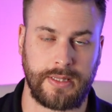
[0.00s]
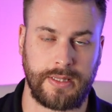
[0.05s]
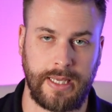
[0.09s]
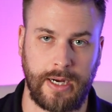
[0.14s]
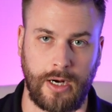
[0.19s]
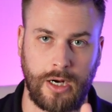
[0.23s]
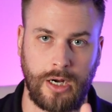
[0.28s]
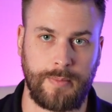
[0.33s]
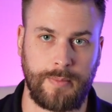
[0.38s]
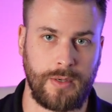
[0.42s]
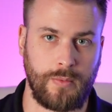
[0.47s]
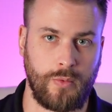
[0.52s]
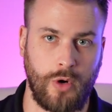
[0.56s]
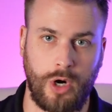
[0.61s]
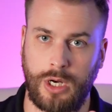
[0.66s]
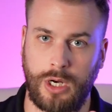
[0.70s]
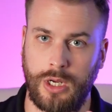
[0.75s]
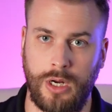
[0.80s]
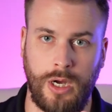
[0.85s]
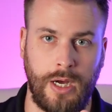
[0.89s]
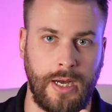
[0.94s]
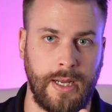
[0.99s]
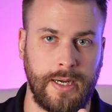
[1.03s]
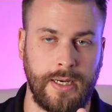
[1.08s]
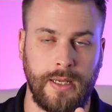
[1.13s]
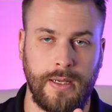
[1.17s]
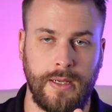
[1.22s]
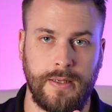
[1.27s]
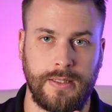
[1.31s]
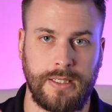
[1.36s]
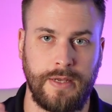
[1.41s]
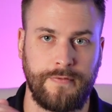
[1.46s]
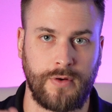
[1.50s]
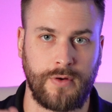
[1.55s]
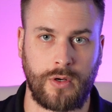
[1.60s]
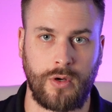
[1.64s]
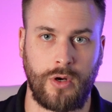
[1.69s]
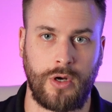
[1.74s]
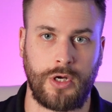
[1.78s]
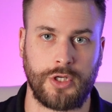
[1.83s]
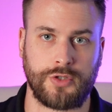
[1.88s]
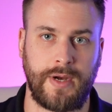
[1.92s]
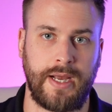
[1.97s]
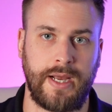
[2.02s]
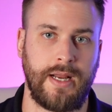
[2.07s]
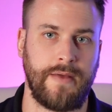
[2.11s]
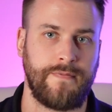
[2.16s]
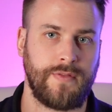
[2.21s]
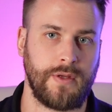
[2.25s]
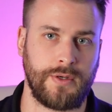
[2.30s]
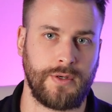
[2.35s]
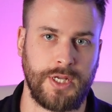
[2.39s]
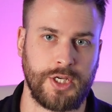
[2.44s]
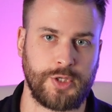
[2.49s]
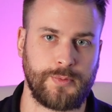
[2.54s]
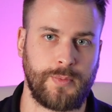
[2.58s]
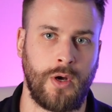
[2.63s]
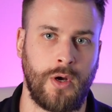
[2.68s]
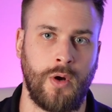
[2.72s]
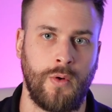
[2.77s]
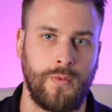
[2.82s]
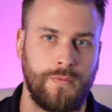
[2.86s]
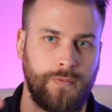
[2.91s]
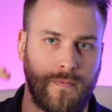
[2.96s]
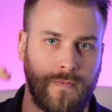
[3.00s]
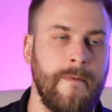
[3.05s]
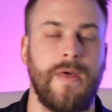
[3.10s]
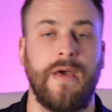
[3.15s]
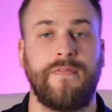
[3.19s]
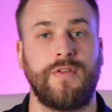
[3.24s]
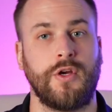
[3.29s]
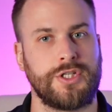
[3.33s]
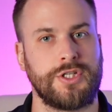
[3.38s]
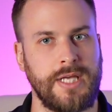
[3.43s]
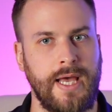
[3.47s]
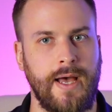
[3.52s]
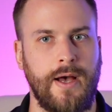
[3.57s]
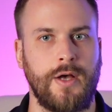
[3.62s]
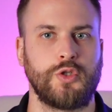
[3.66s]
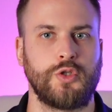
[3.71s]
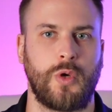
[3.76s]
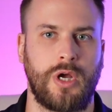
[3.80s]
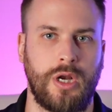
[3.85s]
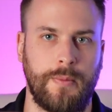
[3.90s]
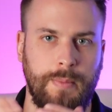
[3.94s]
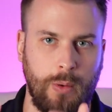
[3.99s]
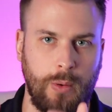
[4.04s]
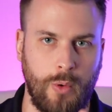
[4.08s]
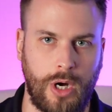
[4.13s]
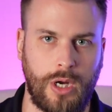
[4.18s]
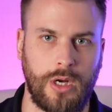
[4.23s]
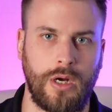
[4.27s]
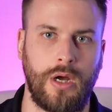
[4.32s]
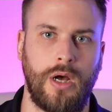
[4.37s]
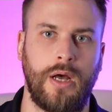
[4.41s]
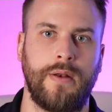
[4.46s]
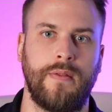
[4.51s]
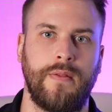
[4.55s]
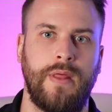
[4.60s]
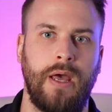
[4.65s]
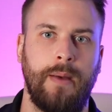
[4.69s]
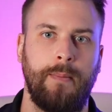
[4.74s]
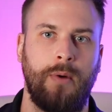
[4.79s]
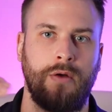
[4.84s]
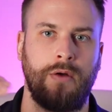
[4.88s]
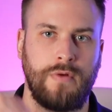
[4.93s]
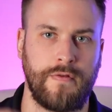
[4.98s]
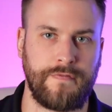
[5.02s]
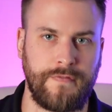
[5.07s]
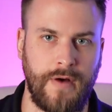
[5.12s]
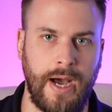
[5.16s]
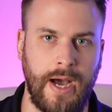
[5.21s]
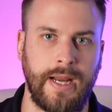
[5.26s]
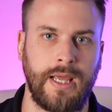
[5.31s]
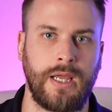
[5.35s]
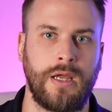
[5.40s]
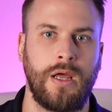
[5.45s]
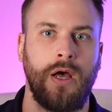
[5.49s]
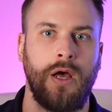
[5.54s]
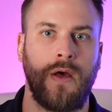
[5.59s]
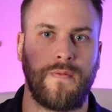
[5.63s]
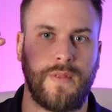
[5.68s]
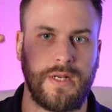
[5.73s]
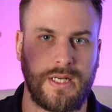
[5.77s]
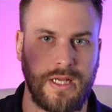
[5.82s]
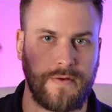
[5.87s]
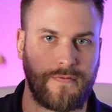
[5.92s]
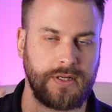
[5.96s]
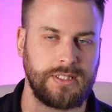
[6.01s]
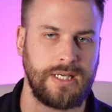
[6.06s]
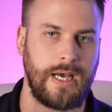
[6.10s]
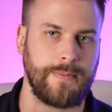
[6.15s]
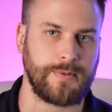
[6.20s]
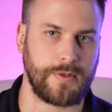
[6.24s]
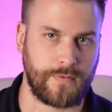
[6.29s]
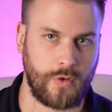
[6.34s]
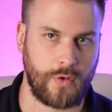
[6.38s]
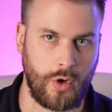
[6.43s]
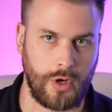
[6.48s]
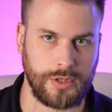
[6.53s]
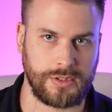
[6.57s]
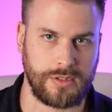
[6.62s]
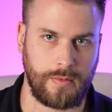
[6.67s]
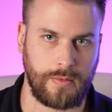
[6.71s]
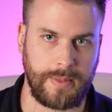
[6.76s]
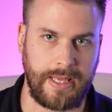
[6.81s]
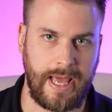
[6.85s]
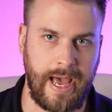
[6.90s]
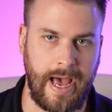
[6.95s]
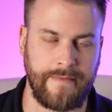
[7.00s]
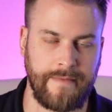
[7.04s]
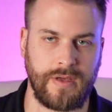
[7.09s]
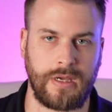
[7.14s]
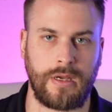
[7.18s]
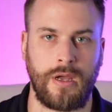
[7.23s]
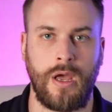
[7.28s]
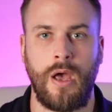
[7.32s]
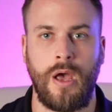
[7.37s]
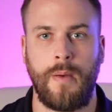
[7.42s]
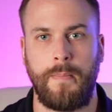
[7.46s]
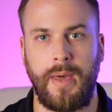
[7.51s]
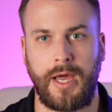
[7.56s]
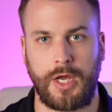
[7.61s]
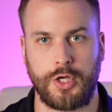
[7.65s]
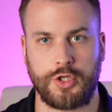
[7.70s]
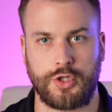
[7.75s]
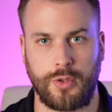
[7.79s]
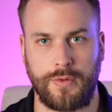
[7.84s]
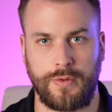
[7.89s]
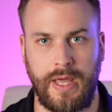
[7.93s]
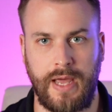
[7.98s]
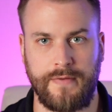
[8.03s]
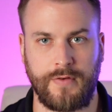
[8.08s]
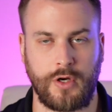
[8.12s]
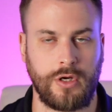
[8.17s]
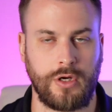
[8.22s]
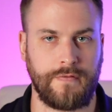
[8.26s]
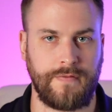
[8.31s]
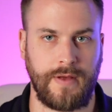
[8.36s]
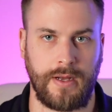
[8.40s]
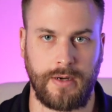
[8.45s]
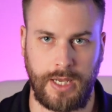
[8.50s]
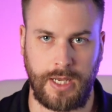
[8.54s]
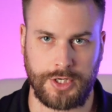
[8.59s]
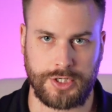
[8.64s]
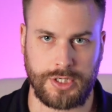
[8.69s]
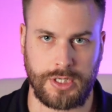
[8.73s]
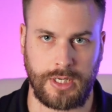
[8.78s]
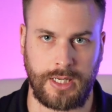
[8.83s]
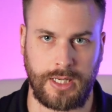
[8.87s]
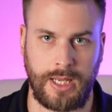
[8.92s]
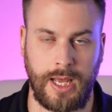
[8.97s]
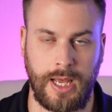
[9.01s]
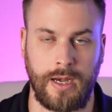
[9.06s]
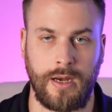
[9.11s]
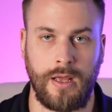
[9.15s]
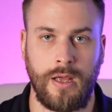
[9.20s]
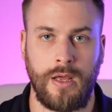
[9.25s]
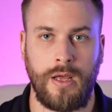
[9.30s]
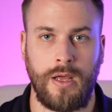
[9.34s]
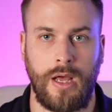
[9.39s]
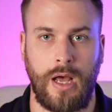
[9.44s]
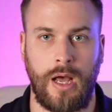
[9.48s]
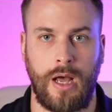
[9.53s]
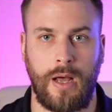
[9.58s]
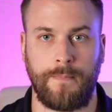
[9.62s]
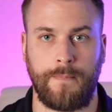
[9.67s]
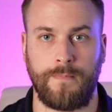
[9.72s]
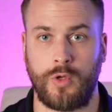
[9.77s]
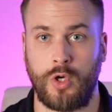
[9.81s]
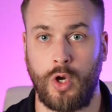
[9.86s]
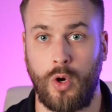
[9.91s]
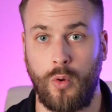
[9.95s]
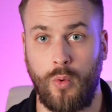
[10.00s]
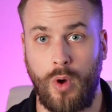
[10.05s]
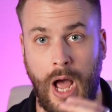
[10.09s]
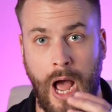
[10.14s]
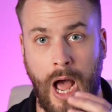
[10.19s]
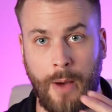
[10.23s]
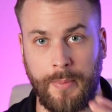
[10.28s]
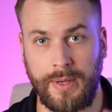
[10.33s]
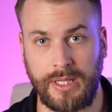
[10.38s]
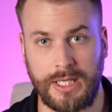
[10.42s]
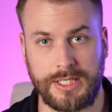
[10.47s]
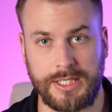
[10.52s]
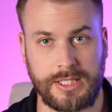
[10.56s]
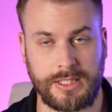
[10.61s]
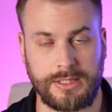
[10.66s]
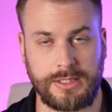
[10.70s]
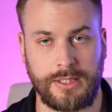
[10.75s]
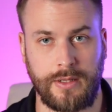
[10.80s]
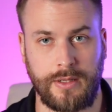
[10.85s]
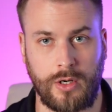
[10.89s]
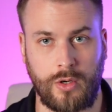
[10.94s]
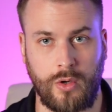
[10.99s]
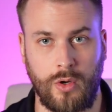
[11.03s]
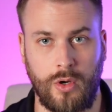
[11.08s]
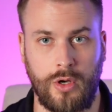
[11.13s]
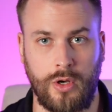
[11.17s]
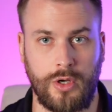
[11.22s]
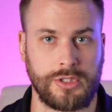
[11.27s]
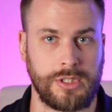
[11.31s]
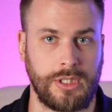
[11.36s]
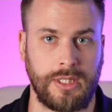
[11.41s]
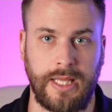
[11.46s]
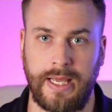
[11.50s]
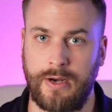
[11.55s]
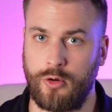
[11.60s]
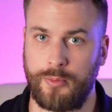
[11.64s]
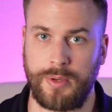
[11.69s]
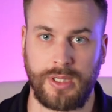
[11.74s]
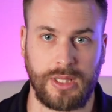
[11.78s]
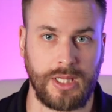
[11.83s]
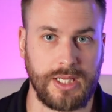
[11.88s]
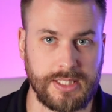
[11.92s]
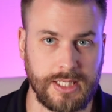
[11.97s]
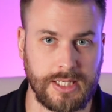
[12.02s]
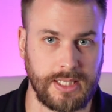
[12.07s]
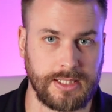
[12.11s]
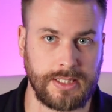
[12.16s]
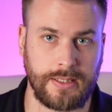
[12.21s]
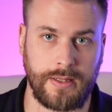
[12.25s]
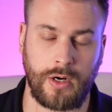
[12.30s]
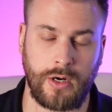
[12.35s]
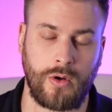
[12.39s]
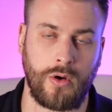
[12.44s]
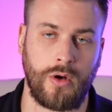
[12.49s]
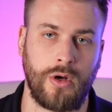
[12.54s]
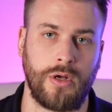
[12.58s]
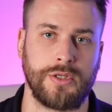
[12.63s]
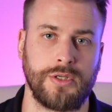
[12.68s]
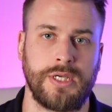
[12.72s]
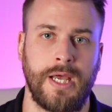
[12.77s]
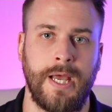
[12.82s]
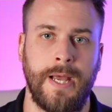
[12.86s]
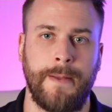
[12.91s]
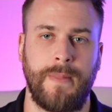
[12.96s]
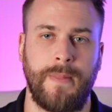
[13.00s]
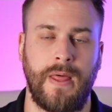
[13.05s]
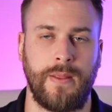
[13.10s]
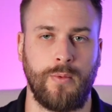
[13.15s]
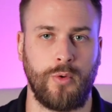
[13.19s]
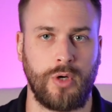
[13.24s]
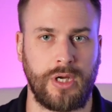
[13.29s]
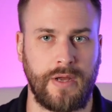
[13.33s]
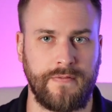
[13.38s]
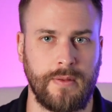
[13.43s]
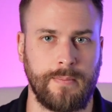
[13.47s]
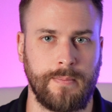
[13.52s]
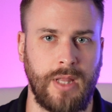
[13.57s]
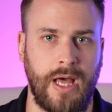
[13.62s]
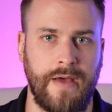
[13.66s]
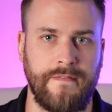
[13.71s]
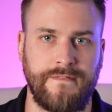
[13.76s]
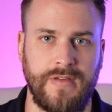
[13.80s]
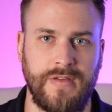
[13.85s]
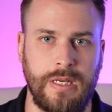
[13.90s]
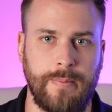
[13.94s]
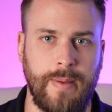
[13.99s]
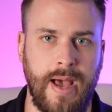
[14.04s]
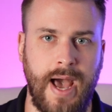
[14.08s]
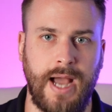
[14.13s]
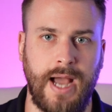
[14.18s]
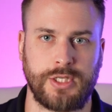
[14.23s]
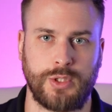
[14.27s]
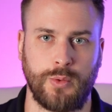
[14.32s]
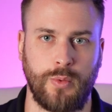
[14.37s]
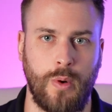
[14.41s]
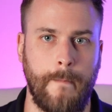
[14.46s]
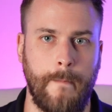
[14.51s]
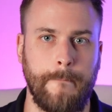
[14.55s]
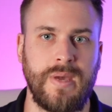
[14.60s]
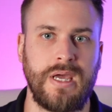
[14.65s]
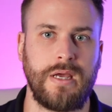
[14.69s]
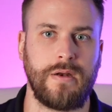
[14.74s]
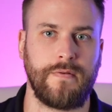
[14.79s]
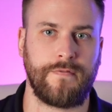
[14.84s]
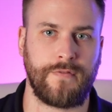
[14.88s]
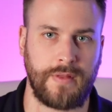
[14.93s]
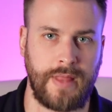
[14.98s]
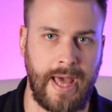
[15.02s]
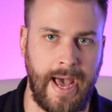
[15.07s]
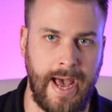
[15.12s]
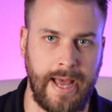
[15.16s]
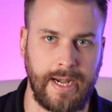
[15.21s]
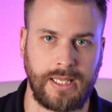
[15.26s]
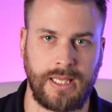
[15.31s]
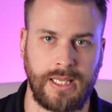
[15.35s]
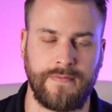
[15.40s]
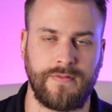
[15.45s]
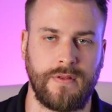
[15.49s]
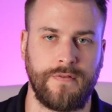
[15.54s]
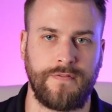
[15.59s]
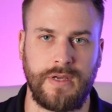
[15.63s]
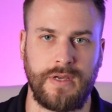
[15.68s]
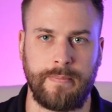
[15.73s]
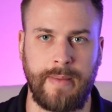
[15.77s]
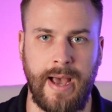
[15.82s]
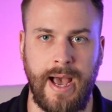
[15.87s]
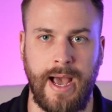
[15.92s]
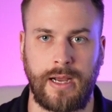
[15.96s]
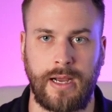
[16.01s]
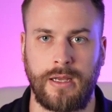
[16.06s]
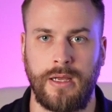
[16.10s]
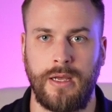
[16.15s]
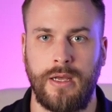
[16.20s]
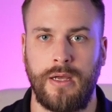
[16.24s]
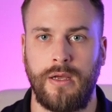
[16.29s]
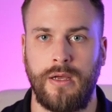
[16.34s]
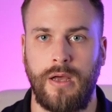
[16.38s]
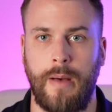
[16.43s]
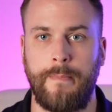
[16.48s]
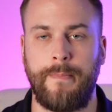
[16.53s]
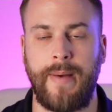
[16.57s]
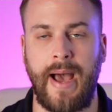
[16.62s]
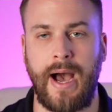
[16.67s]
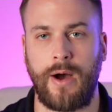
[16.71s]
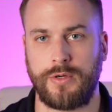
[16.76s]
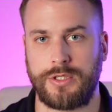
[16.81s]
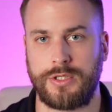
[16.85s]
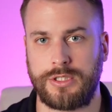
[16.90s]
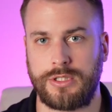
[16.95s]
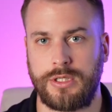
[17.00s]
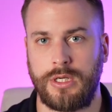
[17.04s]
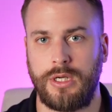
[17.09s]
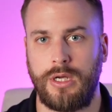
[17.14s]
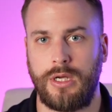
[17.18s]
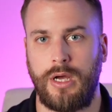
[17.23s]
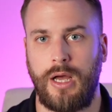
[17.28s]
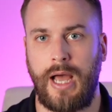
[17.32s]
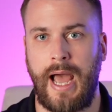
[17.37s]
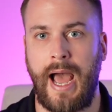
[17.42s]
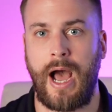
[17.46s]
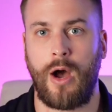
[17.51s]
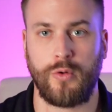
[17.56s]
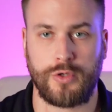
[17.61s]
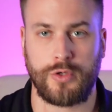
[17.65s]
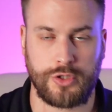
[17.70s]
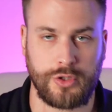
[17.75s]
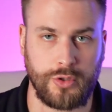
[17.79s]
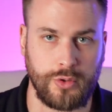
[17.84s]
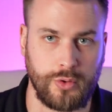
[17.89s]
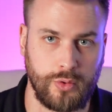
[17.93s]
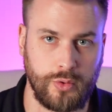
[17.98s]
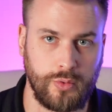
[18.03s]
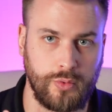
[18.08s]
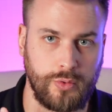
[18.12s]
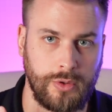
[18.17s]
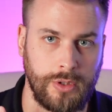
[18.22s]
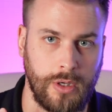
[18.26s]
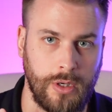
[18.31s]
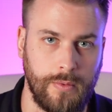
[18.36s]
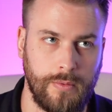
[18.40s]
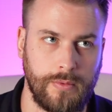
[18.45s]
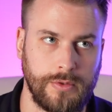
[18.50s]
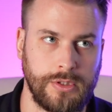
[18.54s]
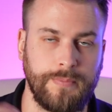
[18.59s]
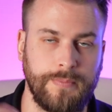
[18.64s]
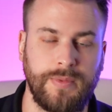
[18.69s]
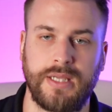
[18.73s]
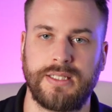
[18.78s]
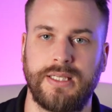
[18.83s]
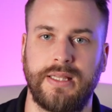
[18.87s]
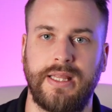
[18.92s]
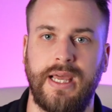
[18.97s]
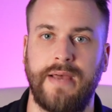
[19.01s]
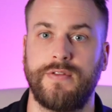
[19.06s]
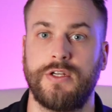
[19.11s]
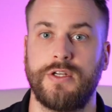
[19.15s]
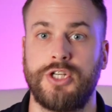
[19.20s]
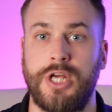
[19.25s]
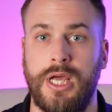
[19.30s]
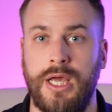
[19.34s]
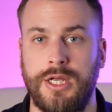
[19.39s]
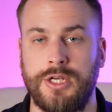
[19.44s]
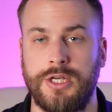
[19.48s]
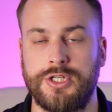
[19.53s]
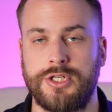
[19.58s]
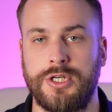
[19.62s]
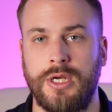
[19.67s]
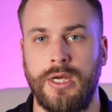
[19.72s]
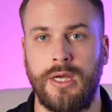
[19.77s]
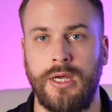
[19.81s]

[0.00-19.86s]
They're going to be working on different calls, right? If they're dispo, if they're sales, we're going to be working on them on refining the different types of calls they'll be having, making sure they have a good foundation. Again, I'll be listening to their calls. Helena will be listening to their calls, and then we'll give them live feedback. So we'll meet for that, give the feedback about how to, some things that they have to change.